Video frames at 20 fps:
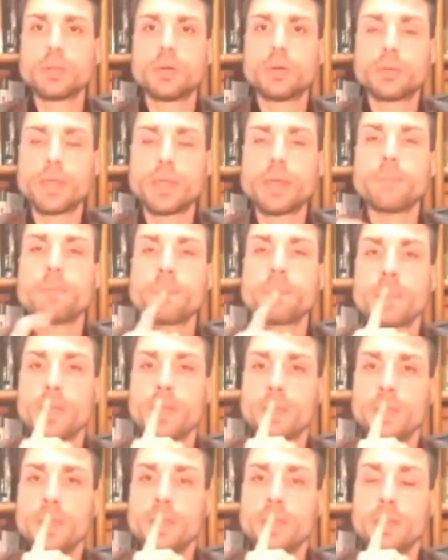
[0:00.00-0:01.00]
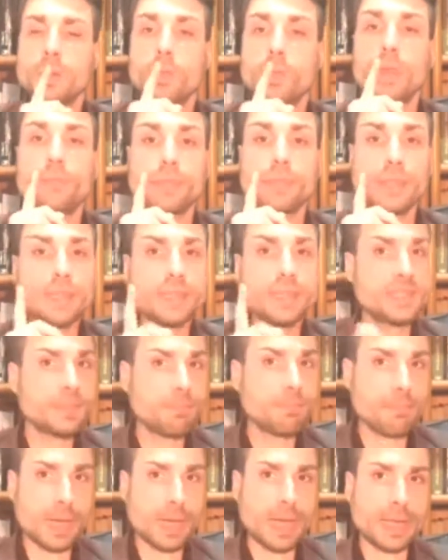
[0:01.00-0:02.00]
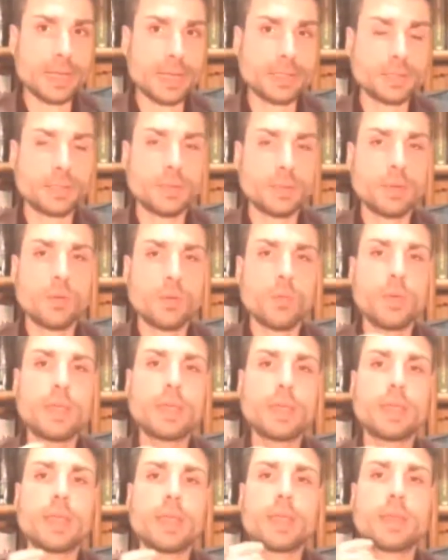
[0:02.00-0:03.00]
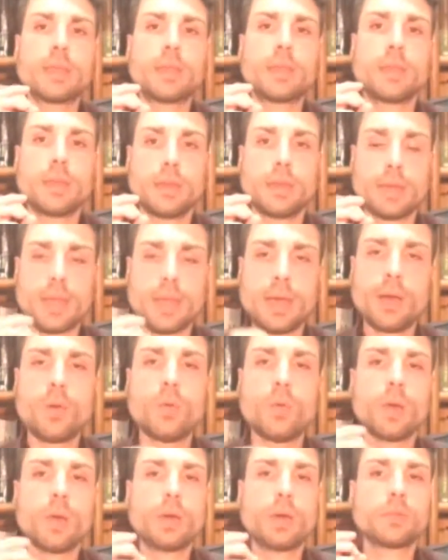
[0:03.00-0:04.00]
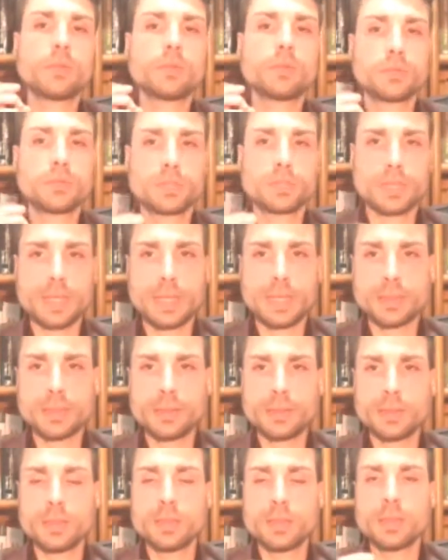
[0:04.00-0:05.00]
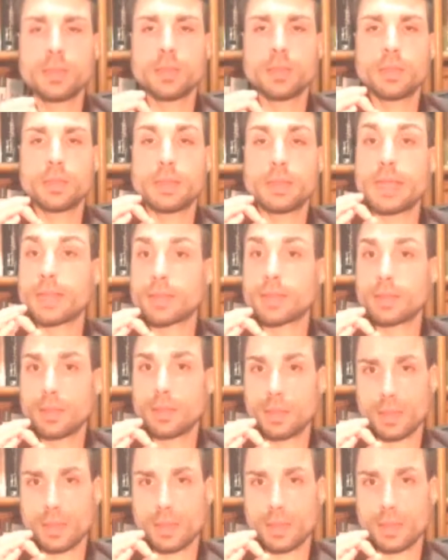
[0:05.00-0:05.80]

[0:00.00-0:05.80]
Okay, with this in mind, we can now understand that